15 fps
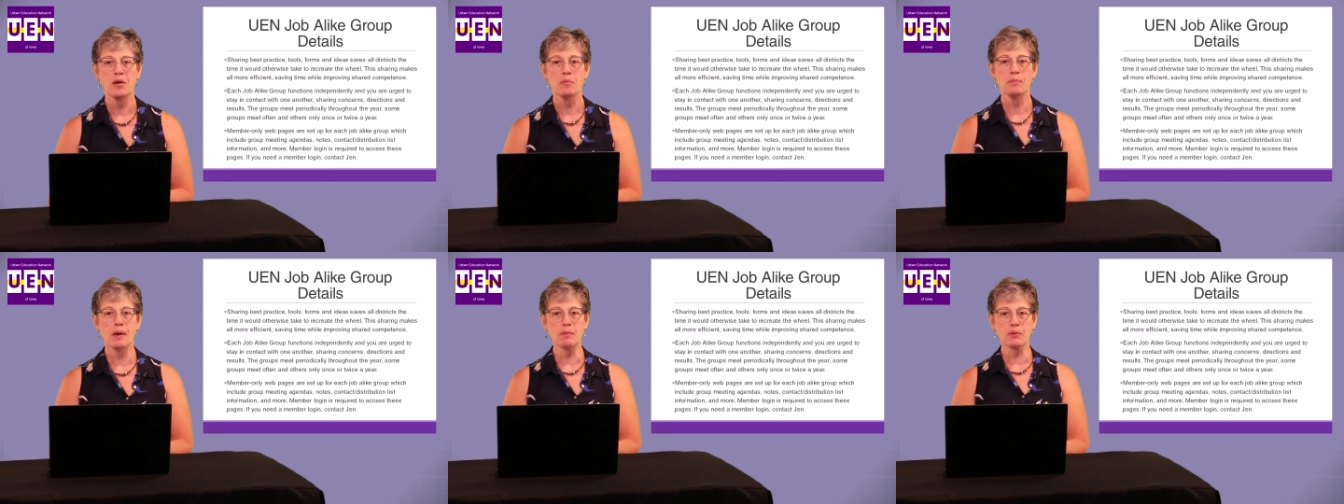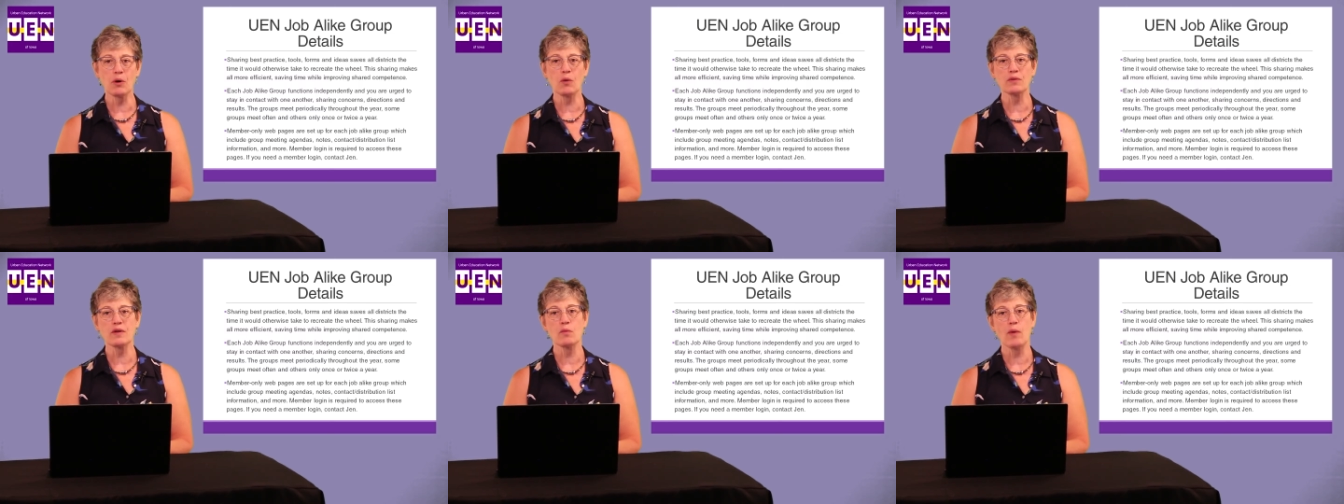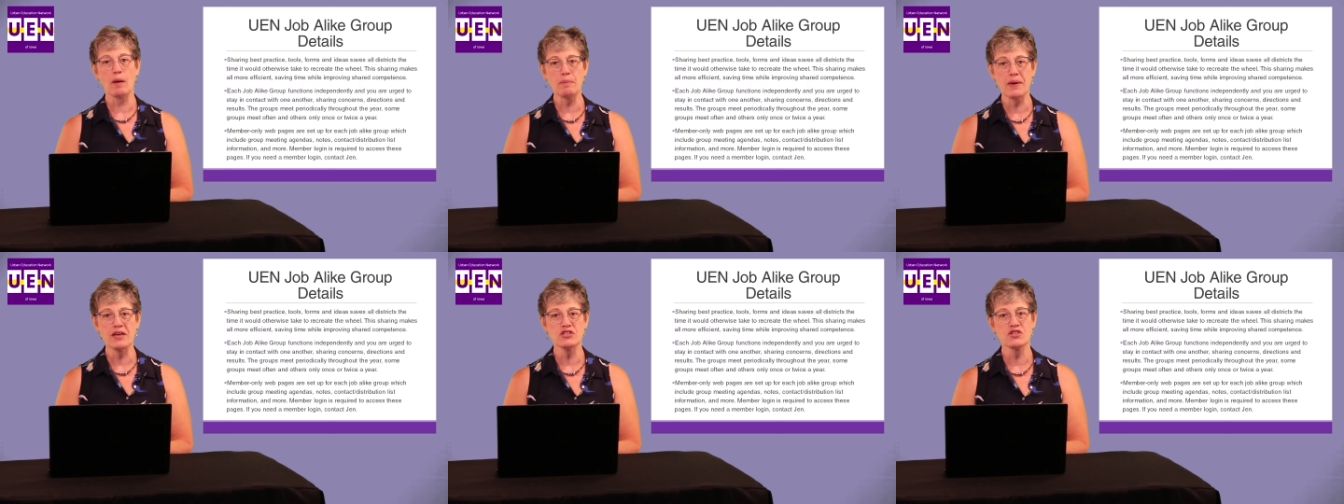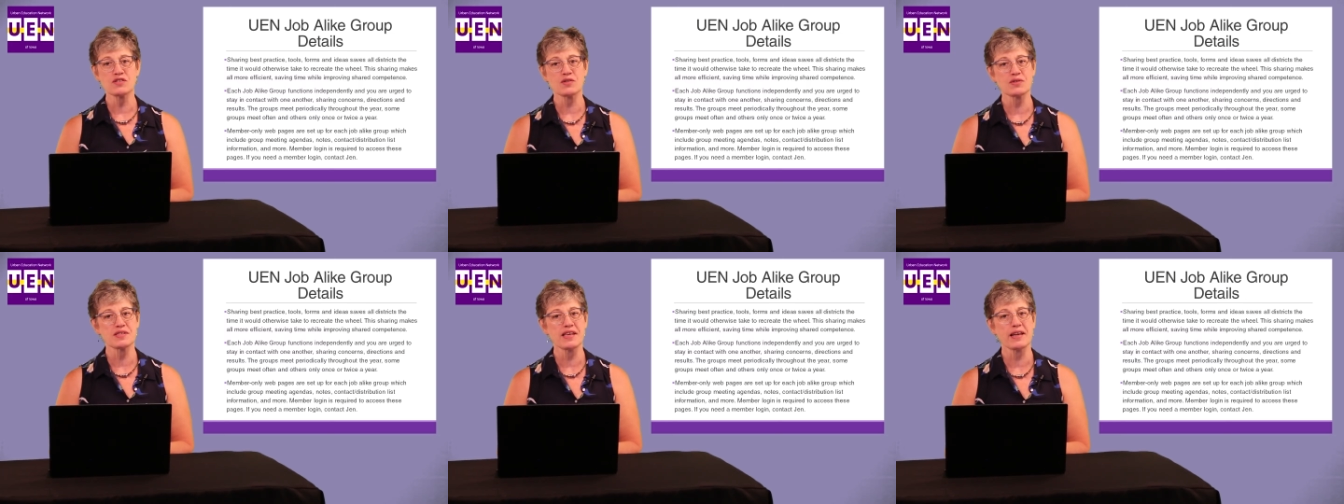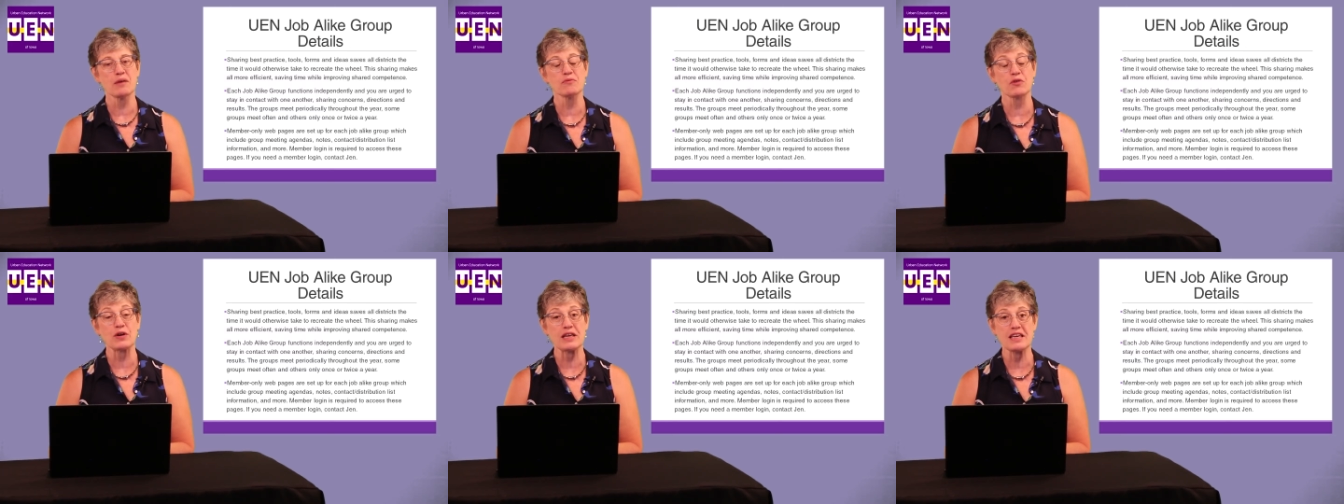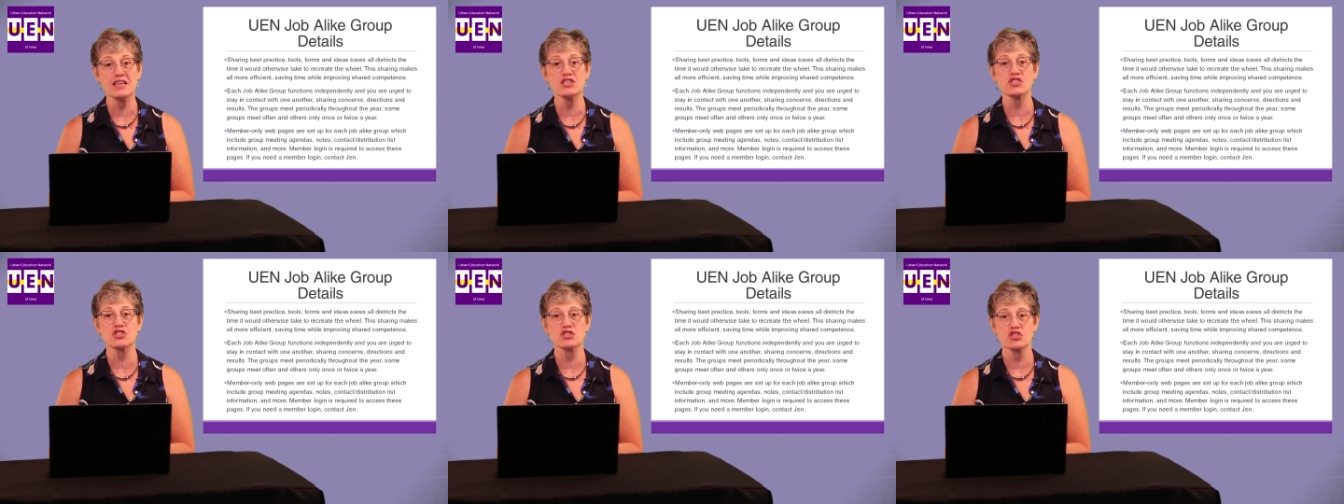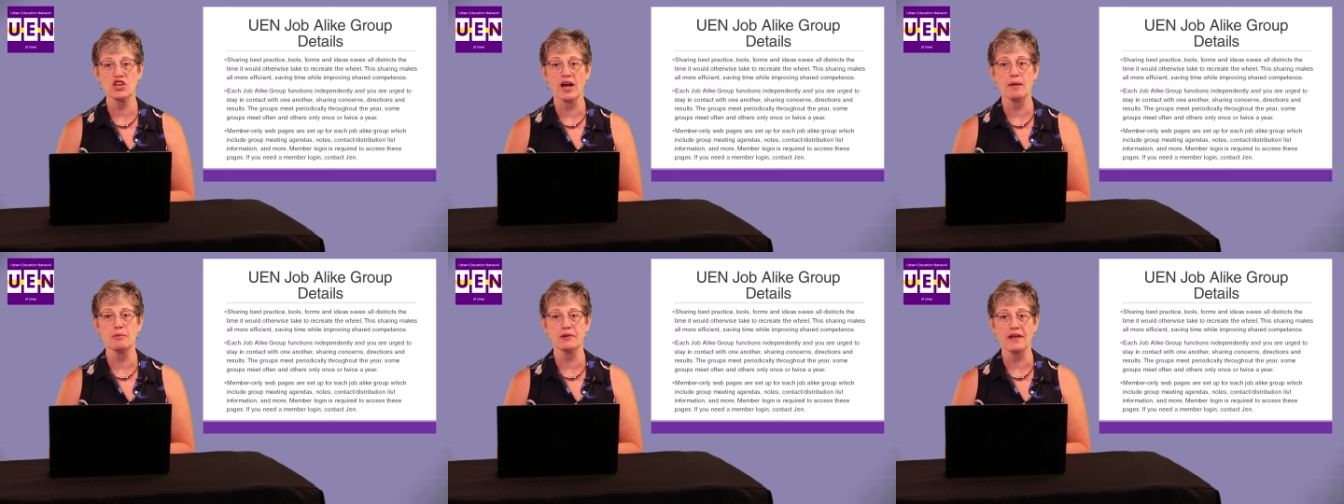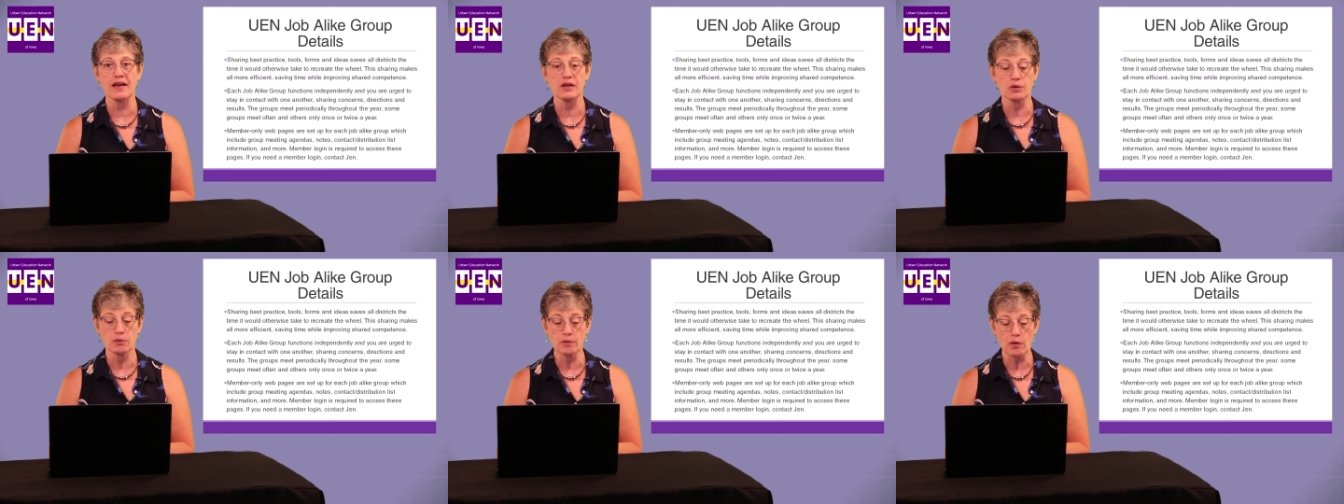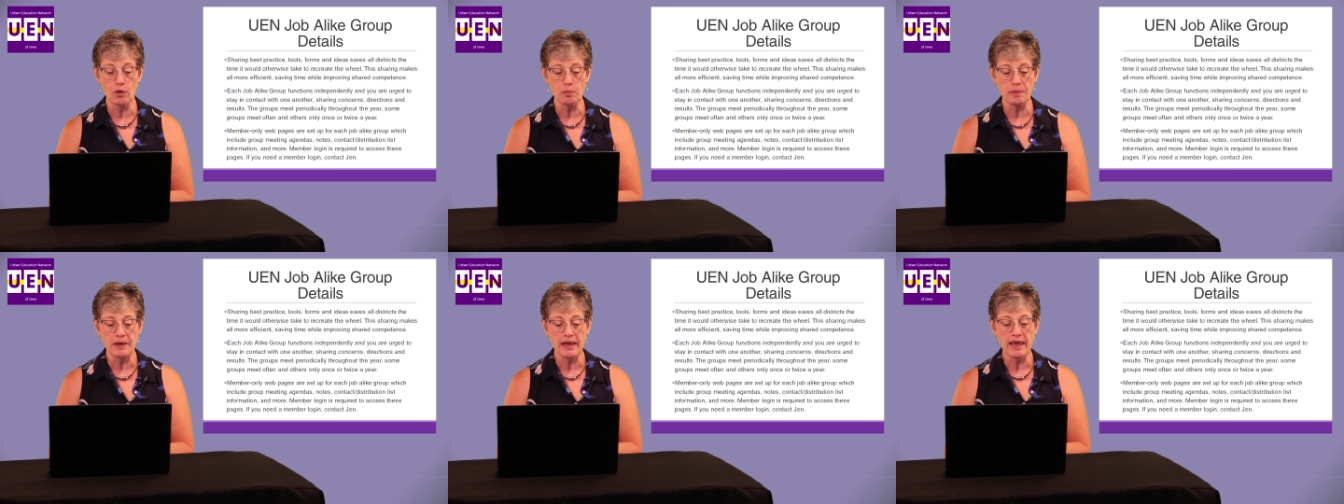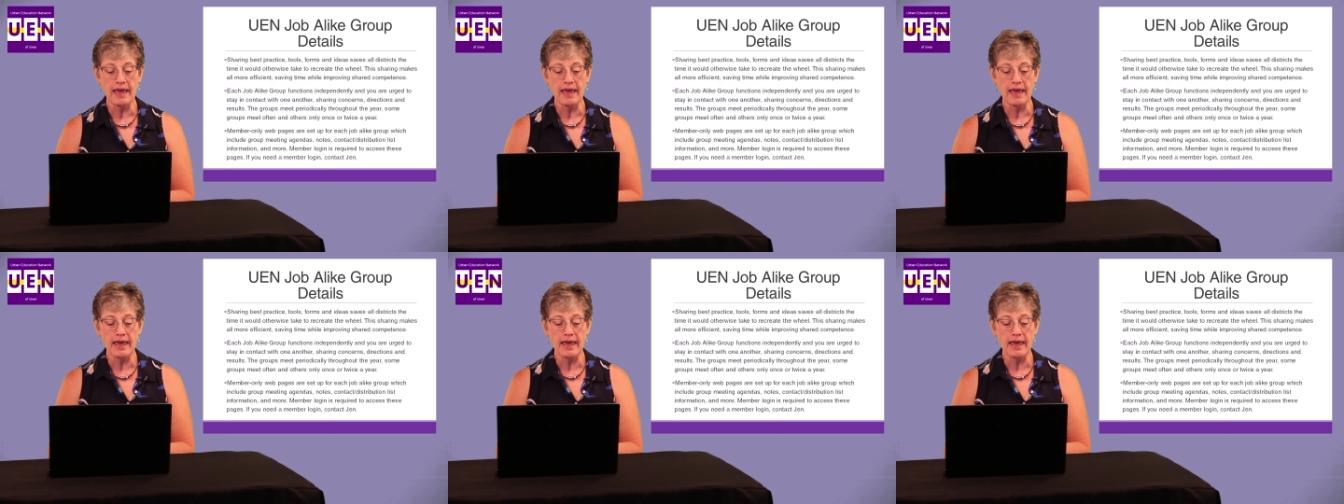Member-only web pages are set up for each Job Alike group,